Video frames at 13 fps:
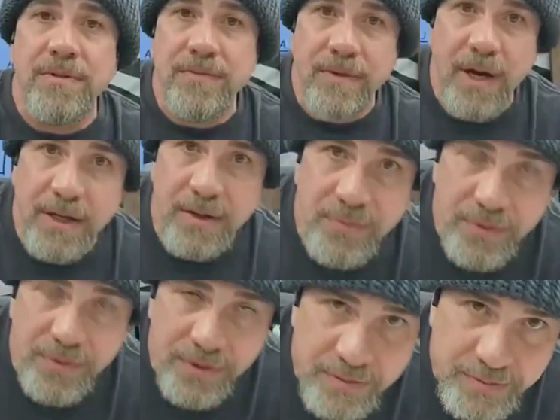like
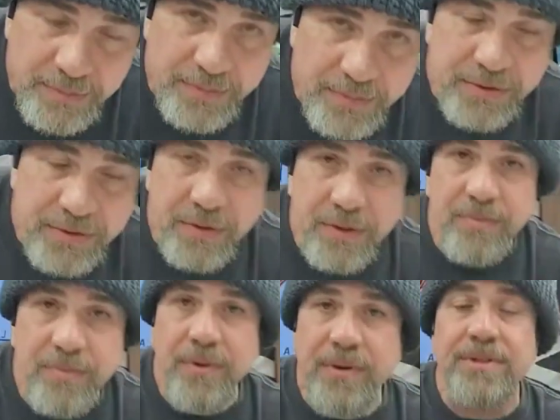important people doing
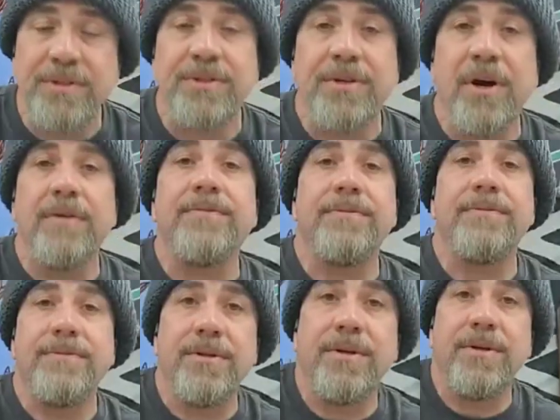important stuff.
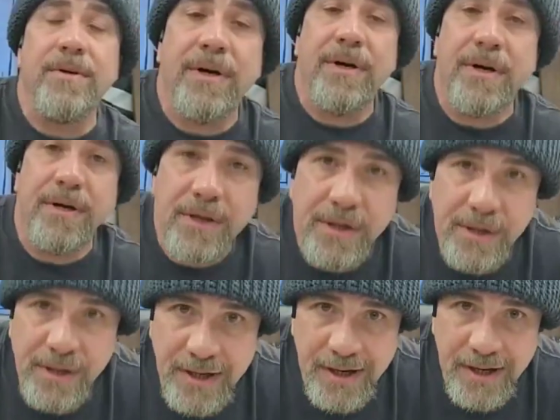So
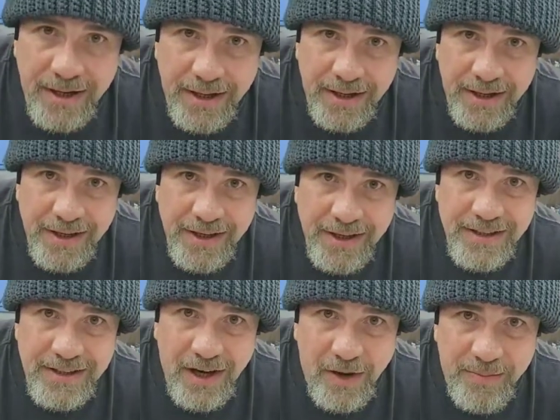
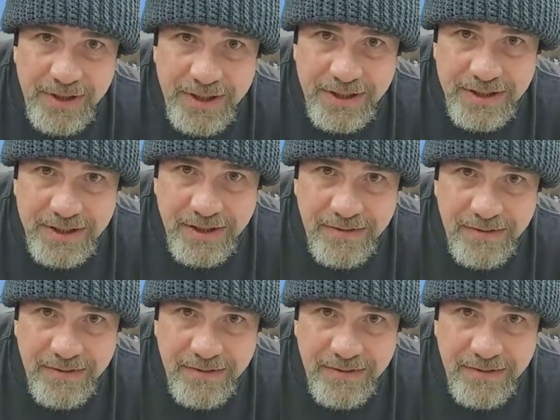y'all please give.